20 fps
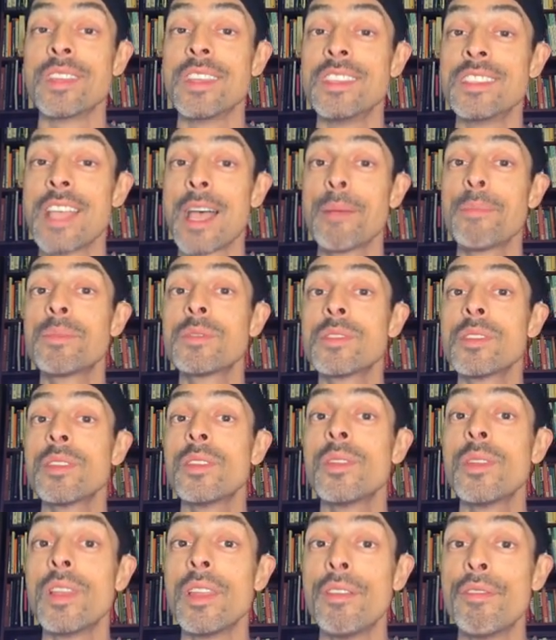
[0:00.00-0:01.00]
it's
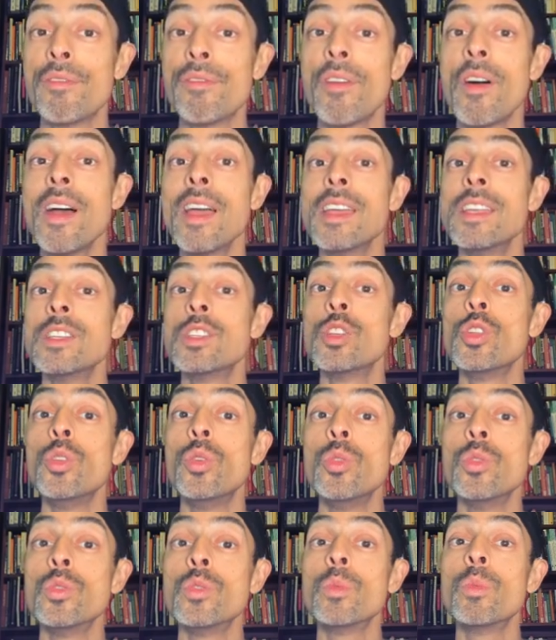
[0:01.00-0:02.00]
absolutely fine to
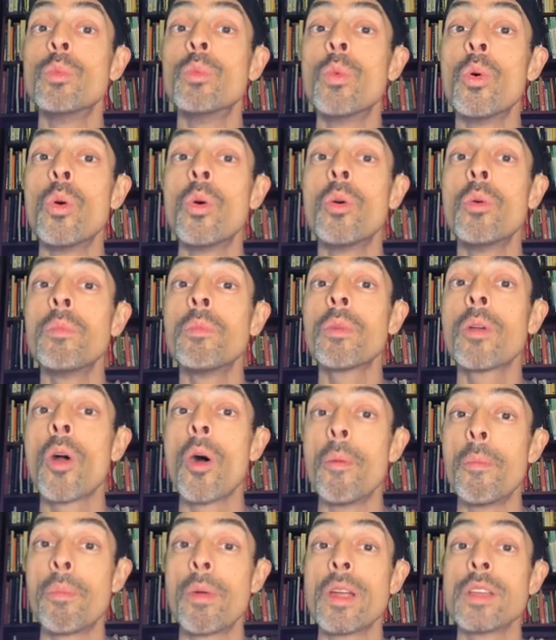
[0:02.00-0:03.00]
use warm
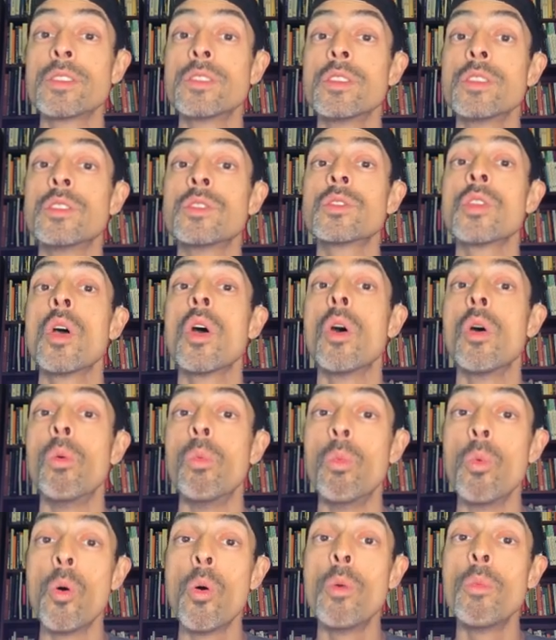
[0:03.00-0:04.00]
compresses,
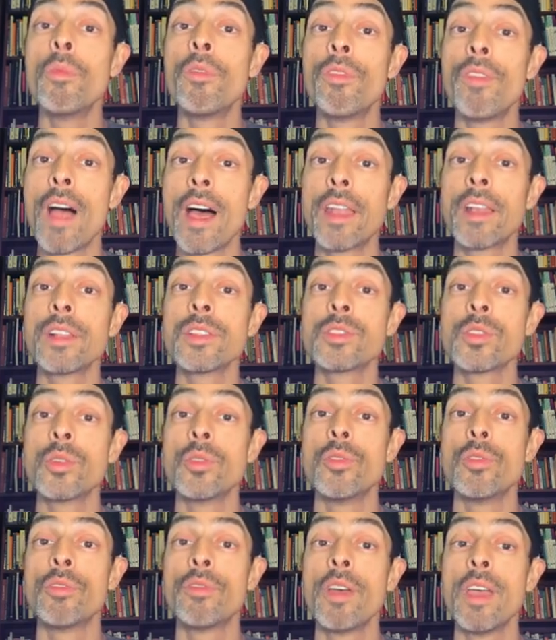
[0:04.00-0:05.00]
warm flannels
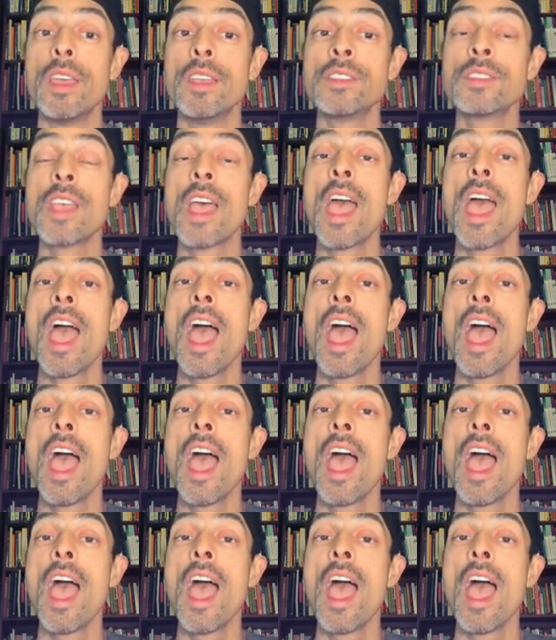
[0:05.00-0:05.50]
on your face,